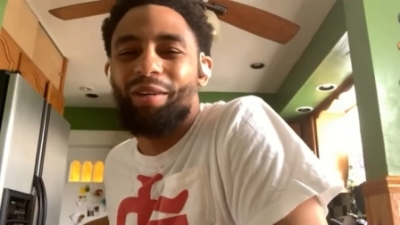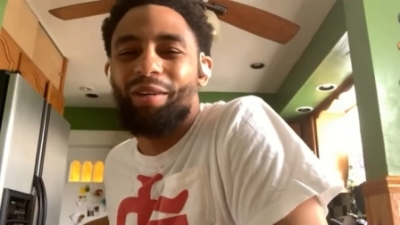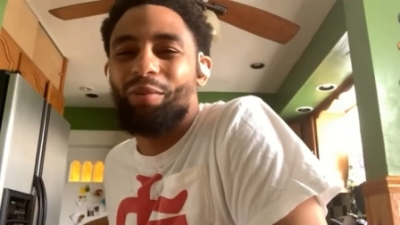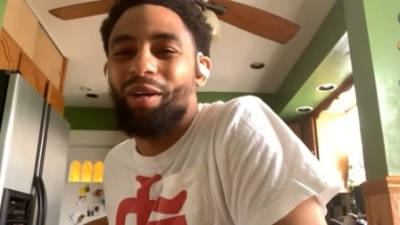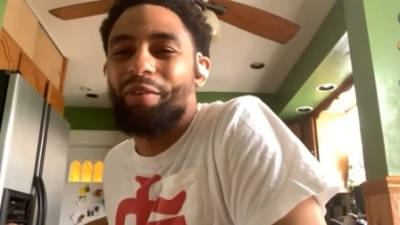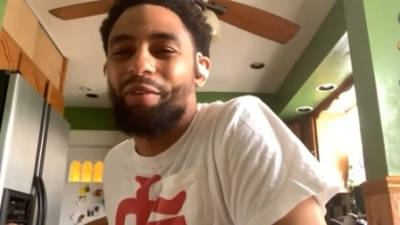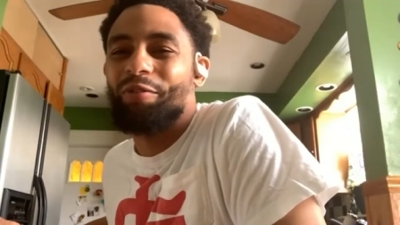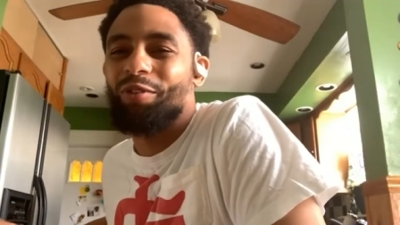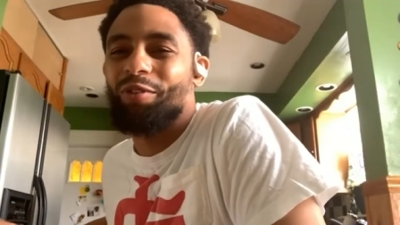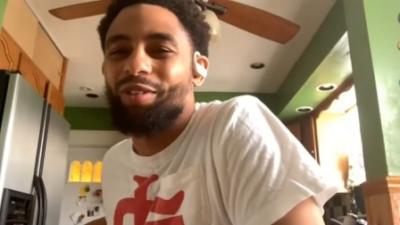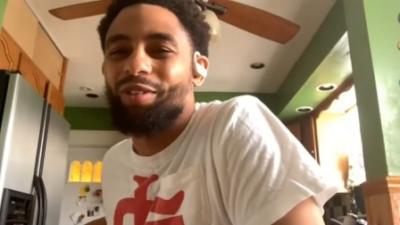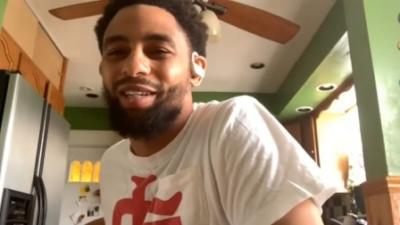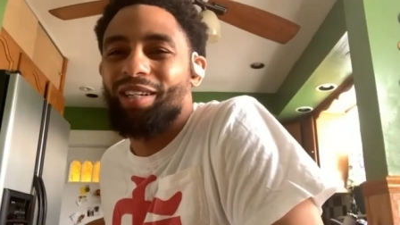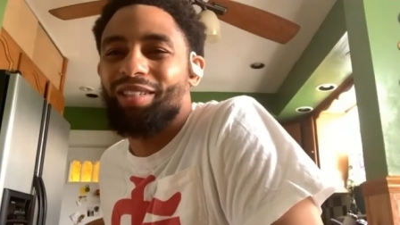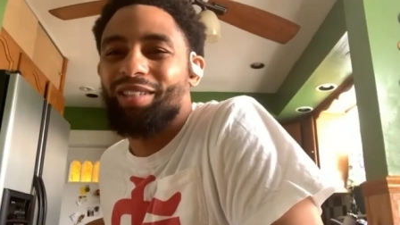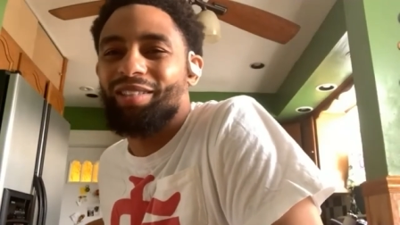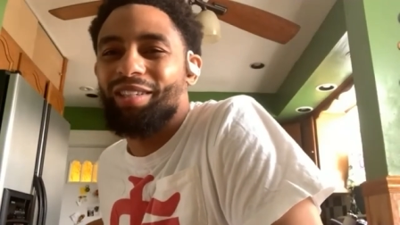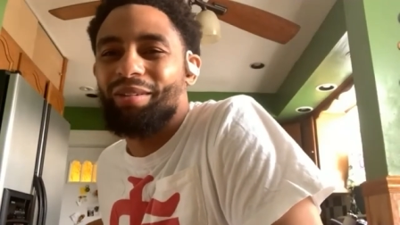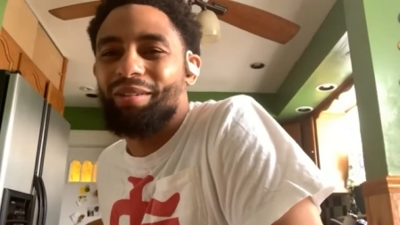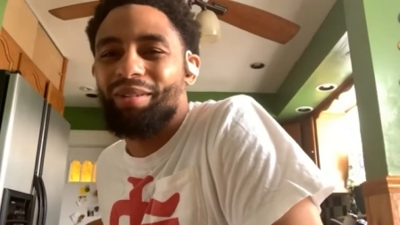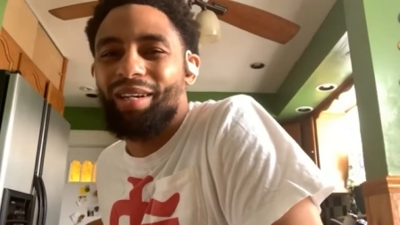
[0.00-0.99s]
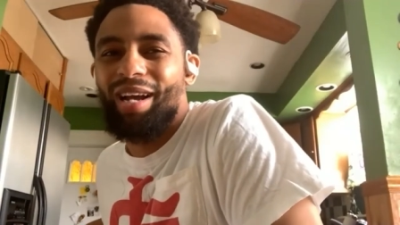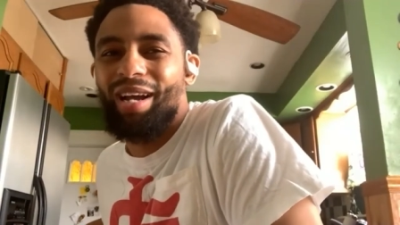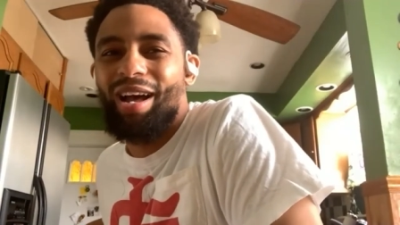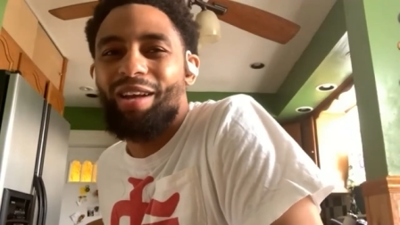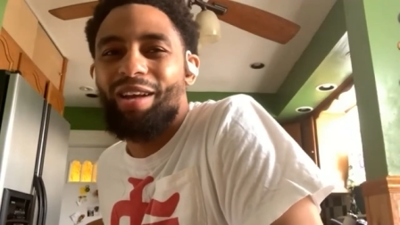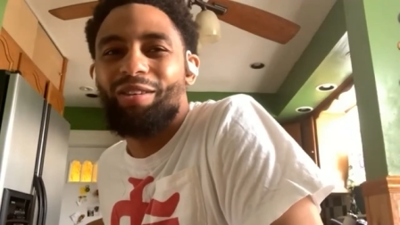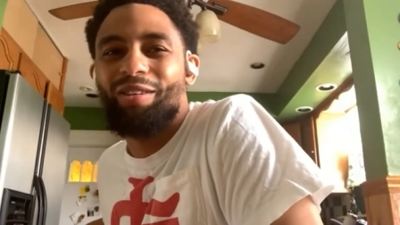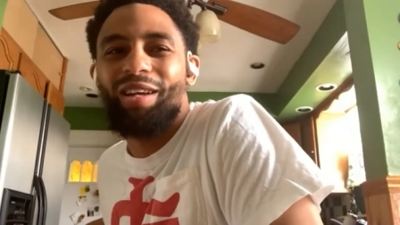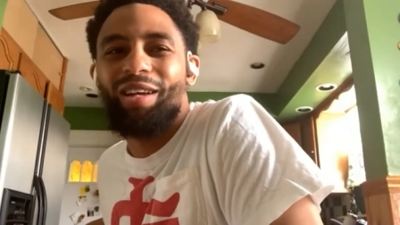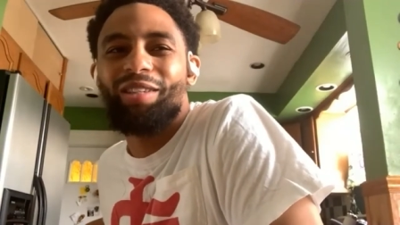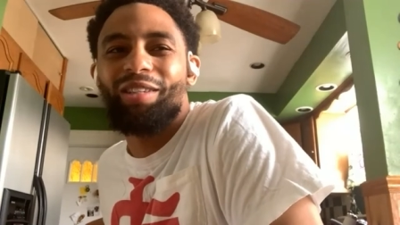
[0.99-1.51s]
Like, when I first got the site, I'm like,
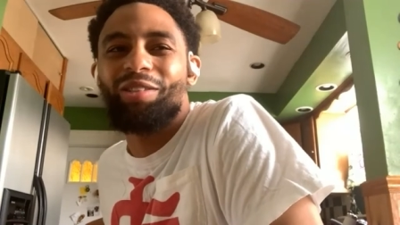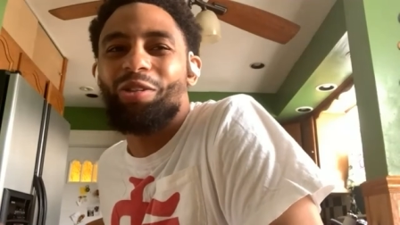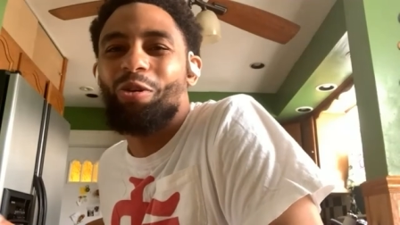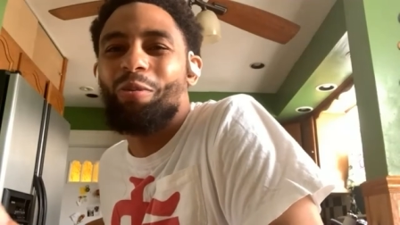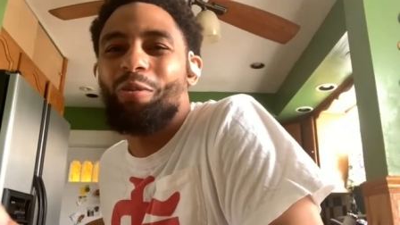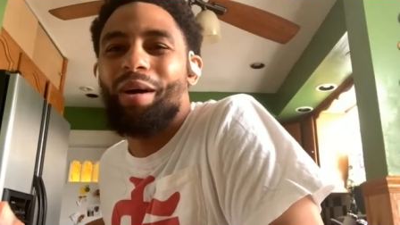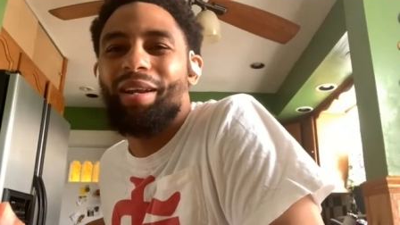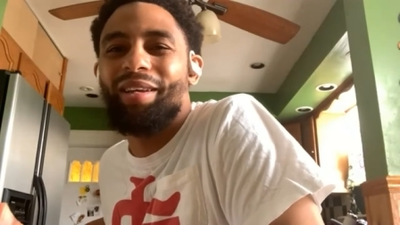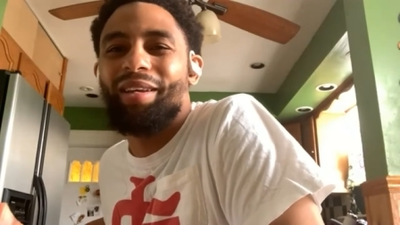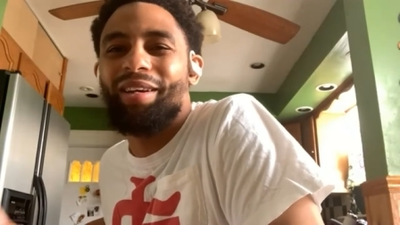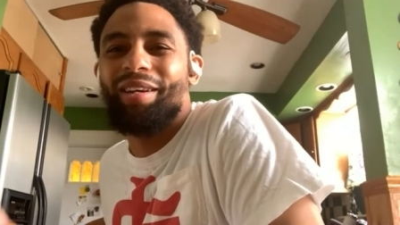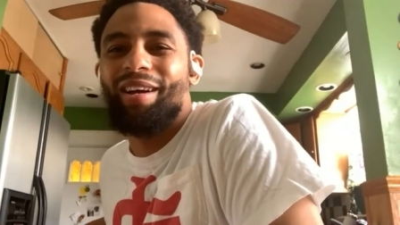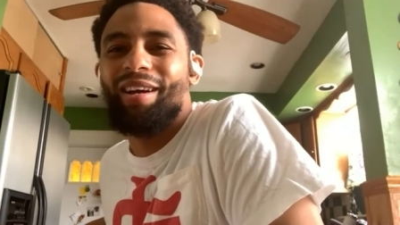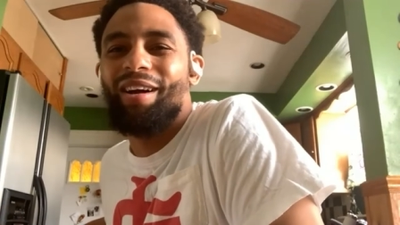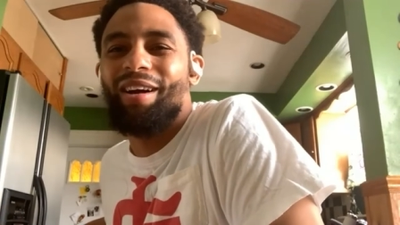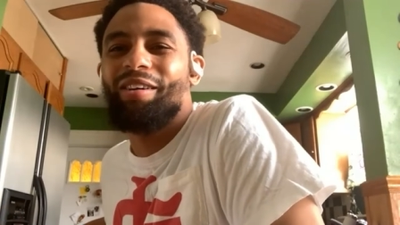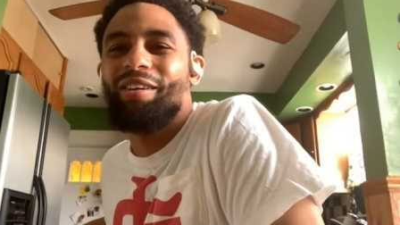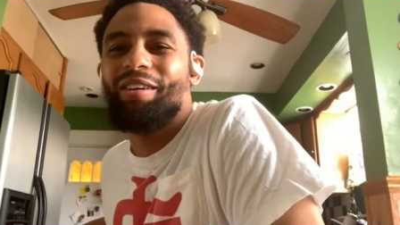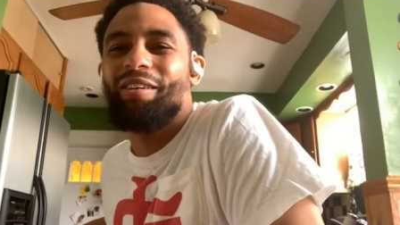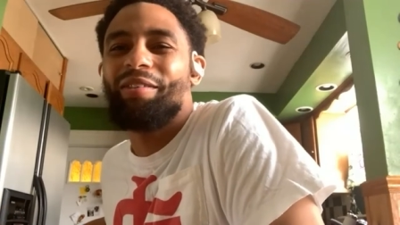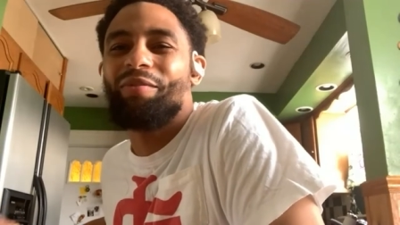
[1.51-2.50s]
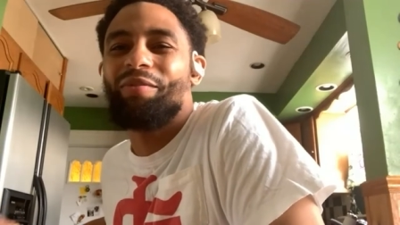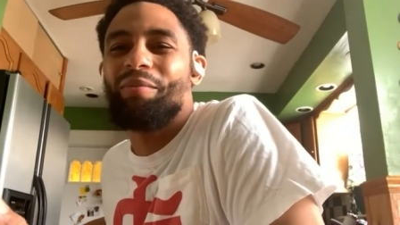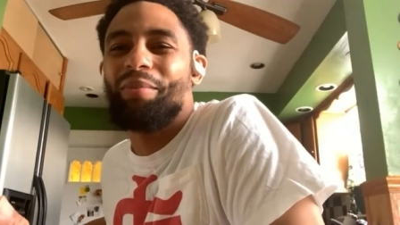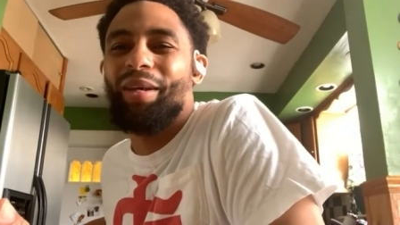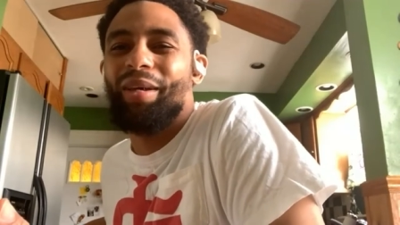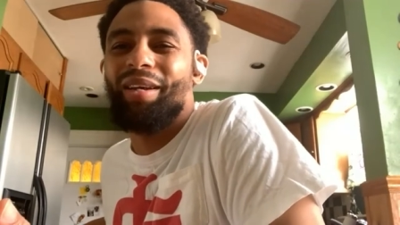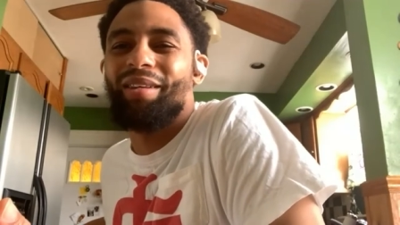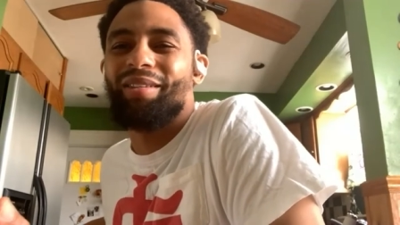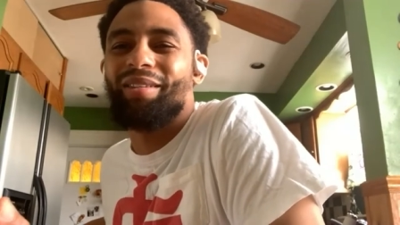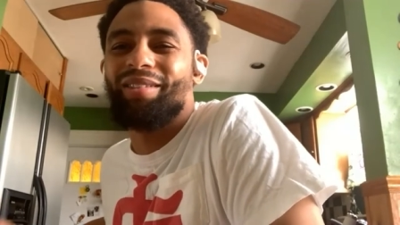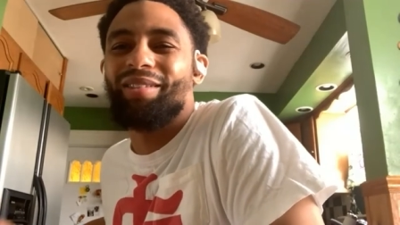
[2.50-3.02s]
how is nobody here? How are y'all even paying?